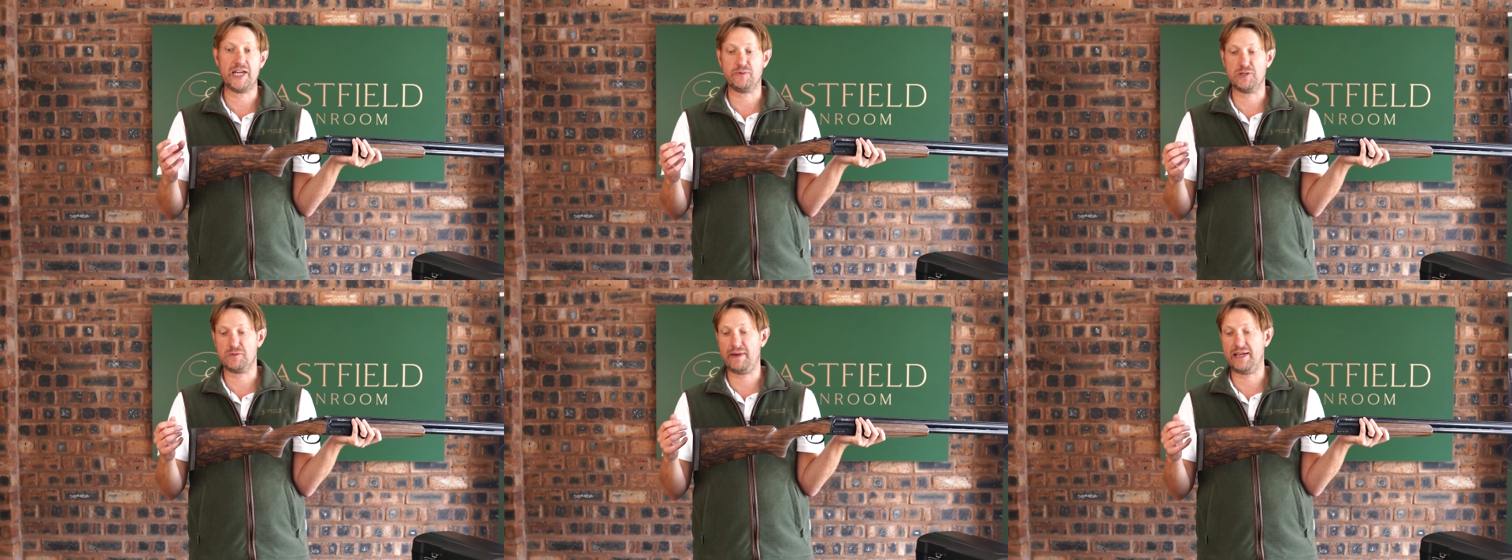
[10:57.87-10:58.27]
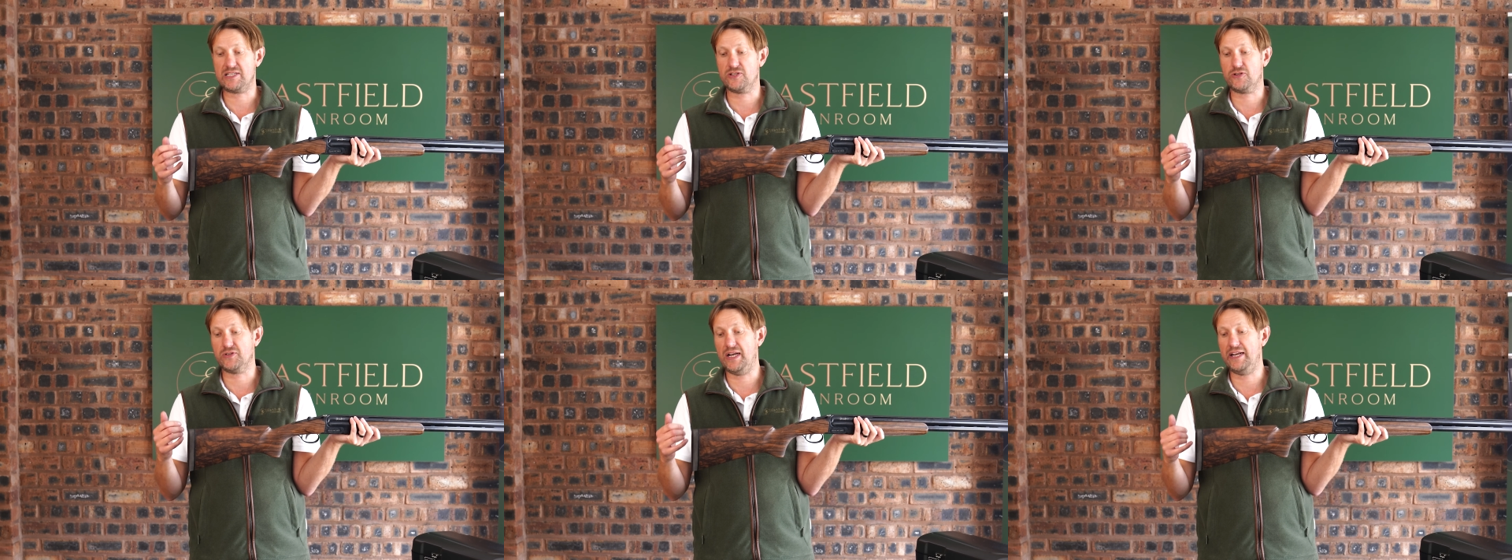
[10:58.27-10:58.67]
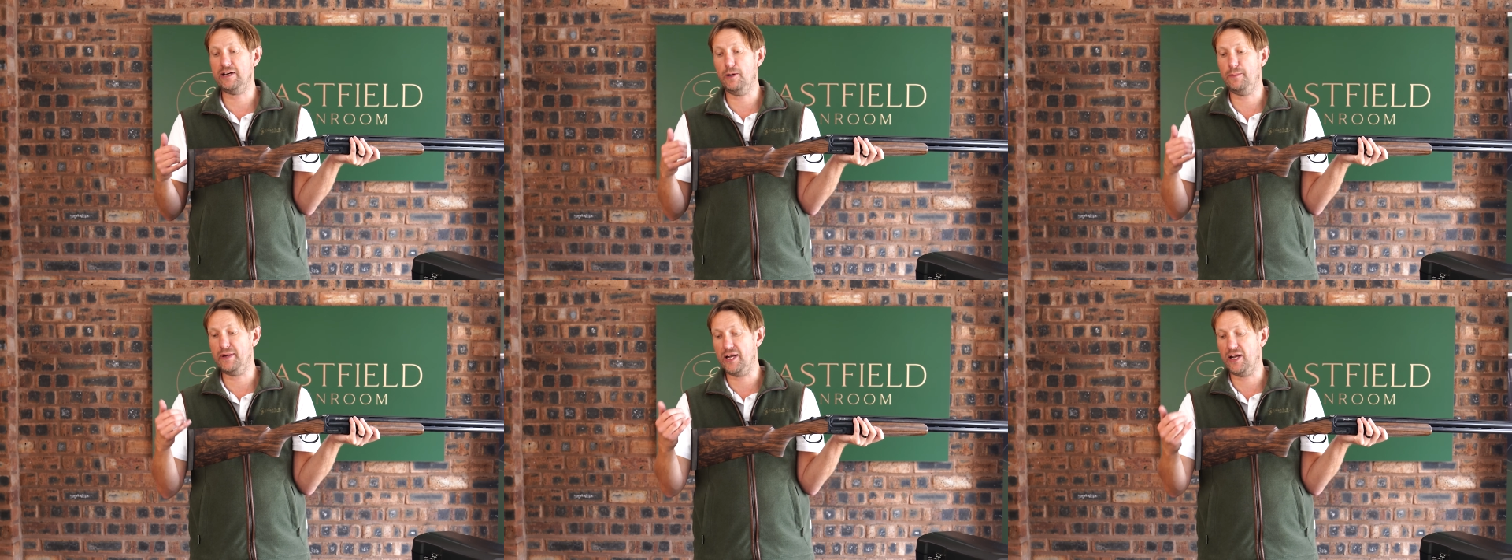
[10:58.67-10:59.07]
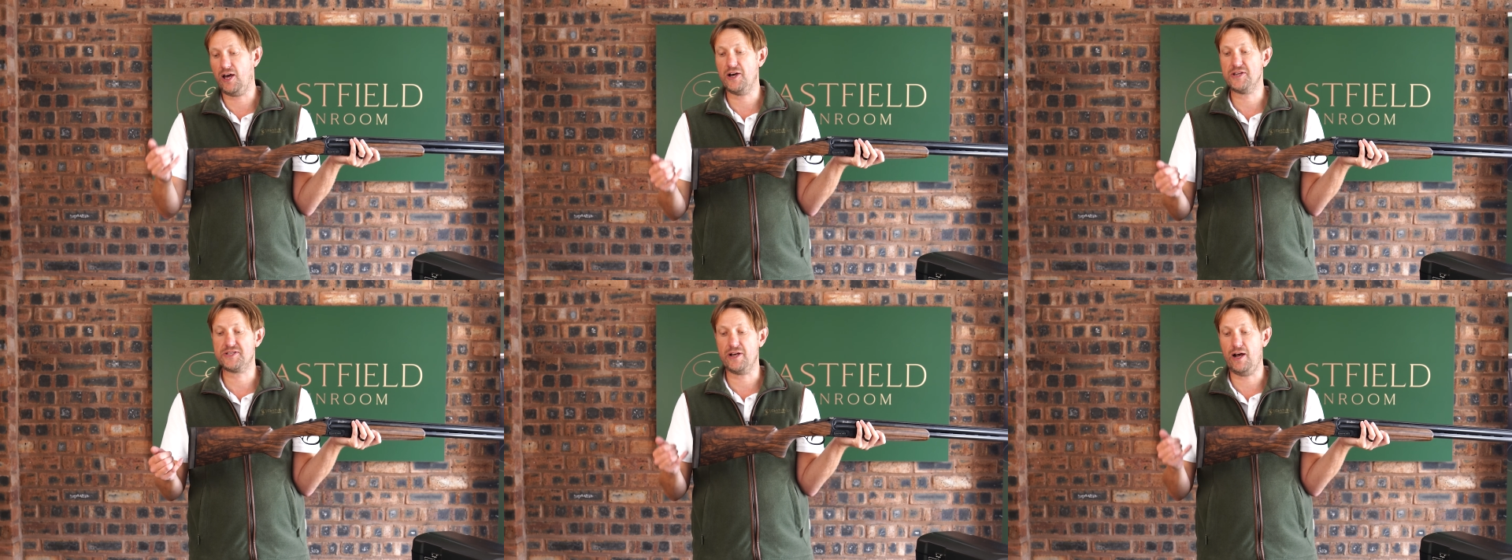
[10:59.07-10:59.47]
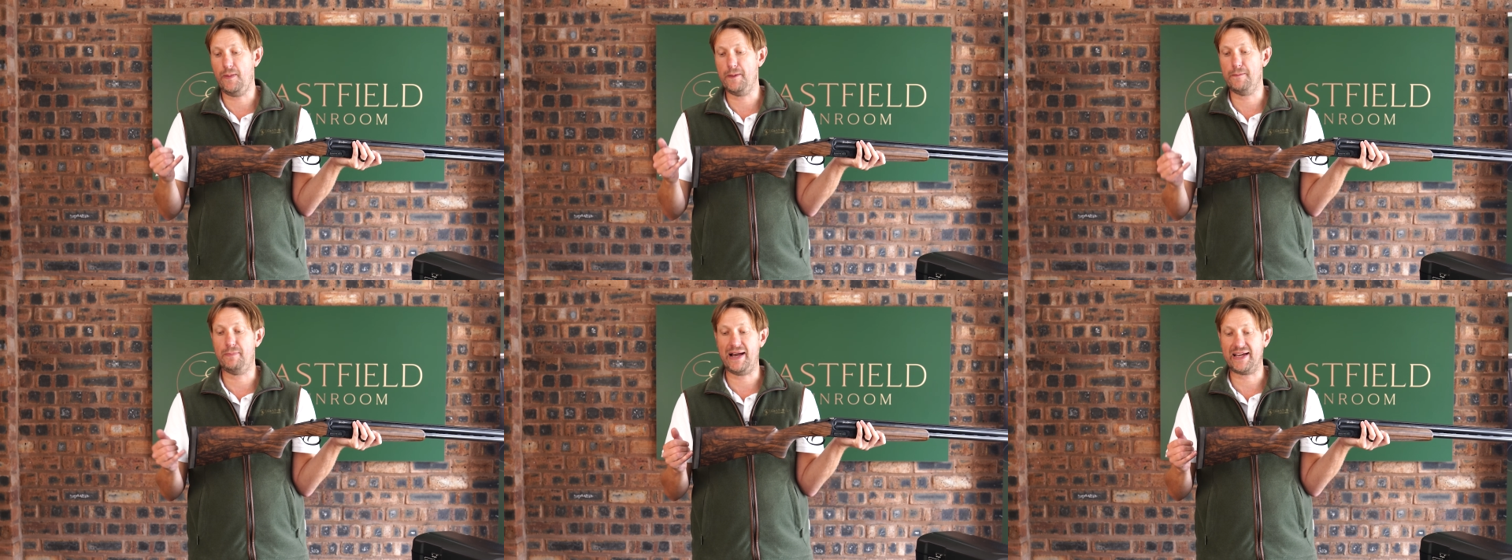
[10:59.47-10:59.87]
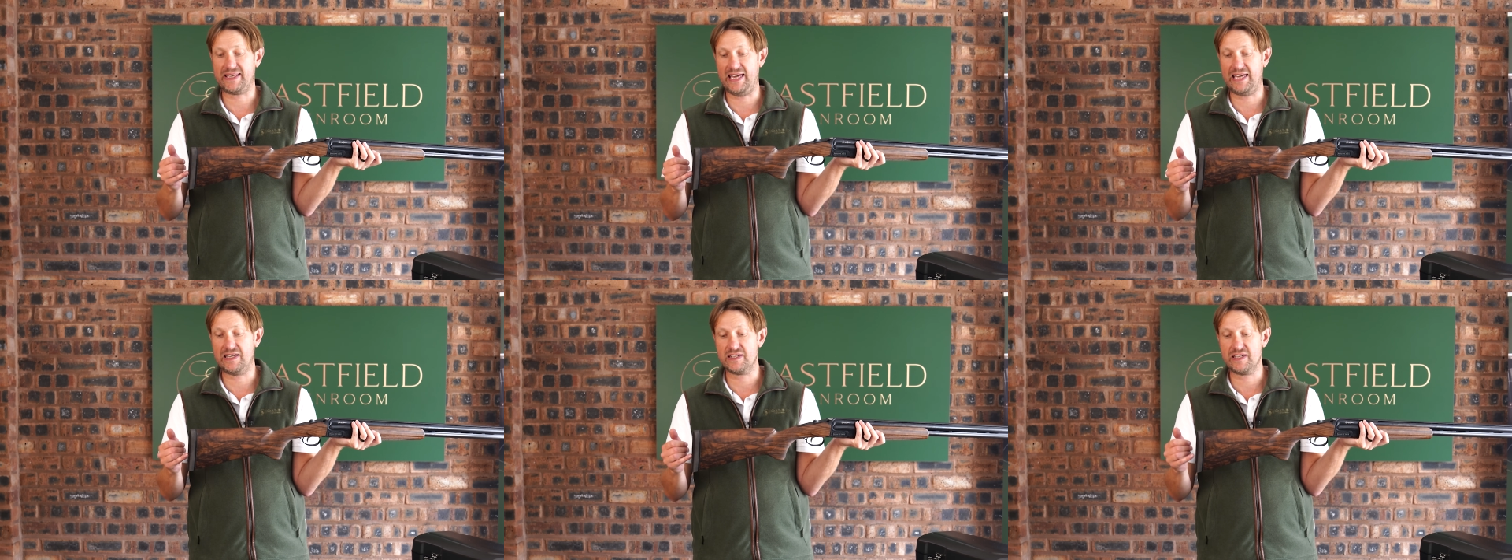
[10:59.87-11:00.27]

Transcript: which makes the gun a little bit lighter on the back end.